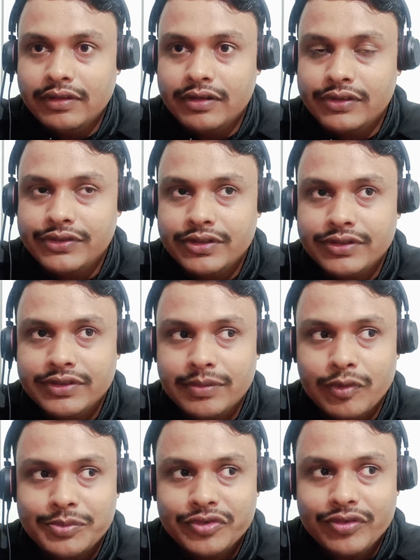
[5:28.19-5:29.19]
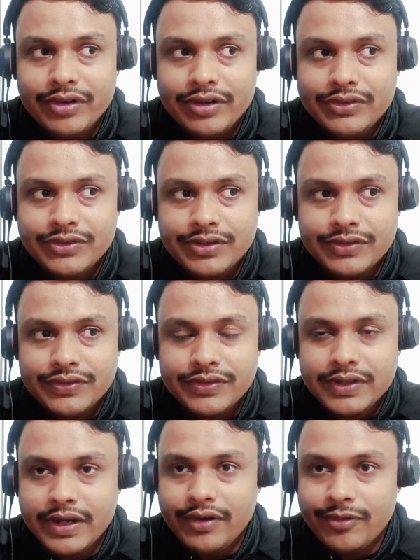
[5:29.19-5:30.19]
cluster some obscure
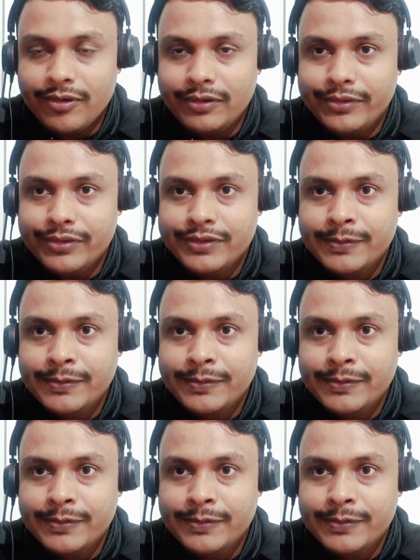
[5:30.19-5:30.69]
distance and all those.